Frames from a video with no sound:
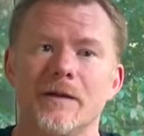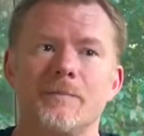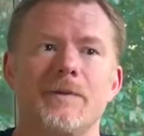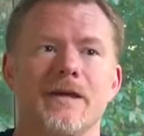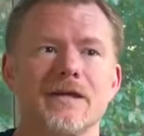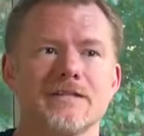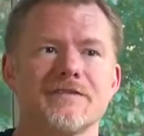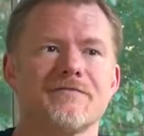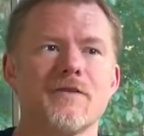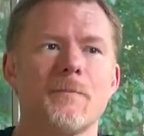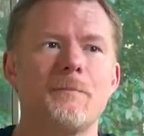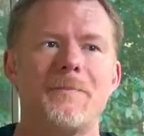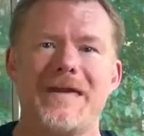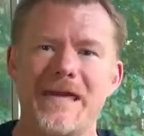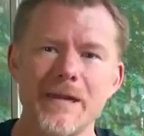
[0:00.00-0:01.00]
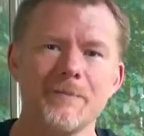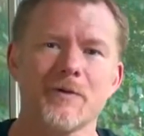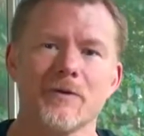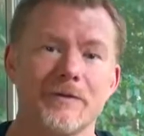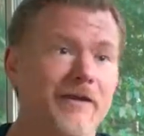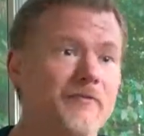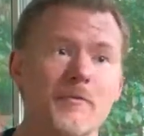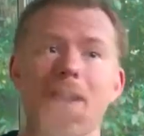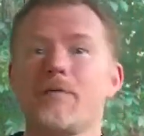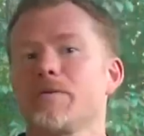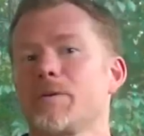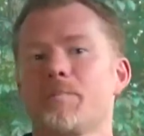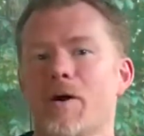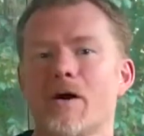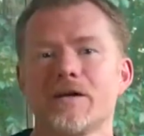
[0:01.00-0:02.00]
Because if the people, never mind
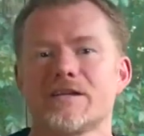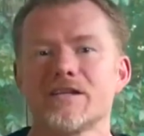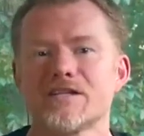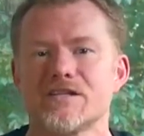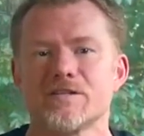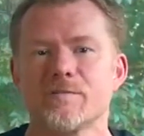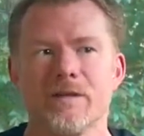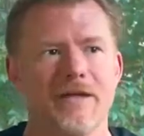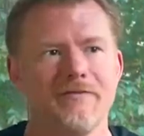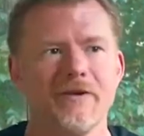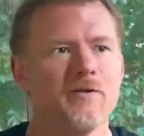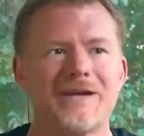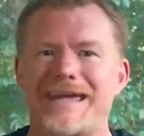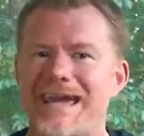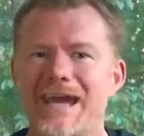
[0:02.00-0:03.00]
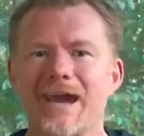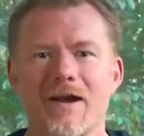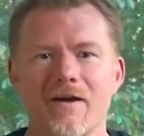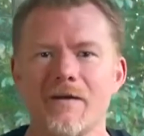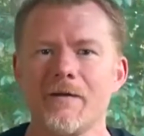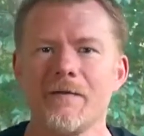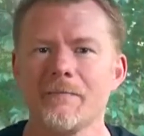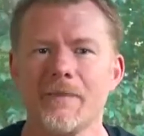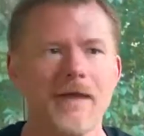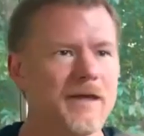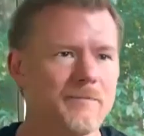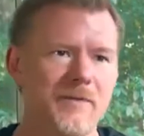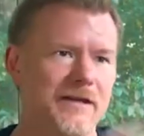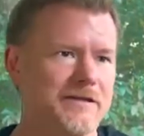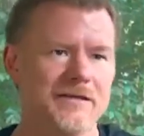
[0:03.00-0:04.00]
what the politicians believe, I don't care. They
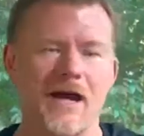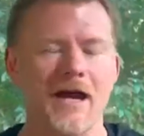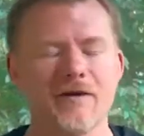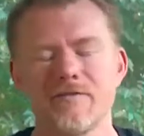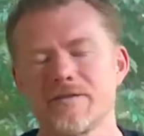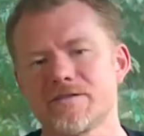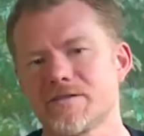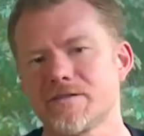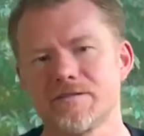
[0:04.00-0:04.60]
can be tyrants